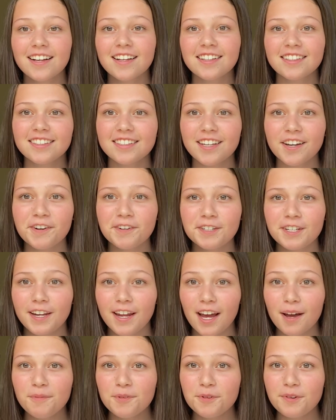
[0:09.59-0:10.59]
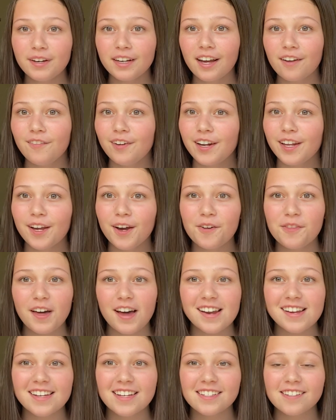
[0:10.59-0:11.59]
So today I'm doing a video
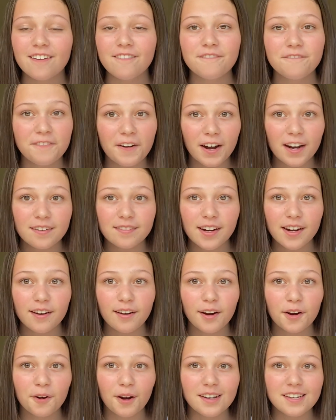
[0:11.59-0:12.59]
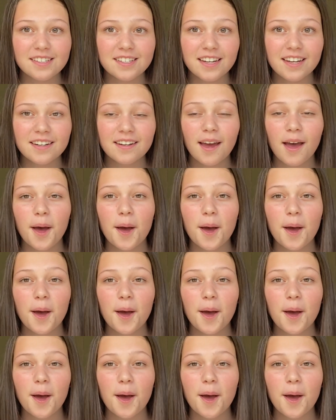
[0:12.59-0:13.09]
that is very requested,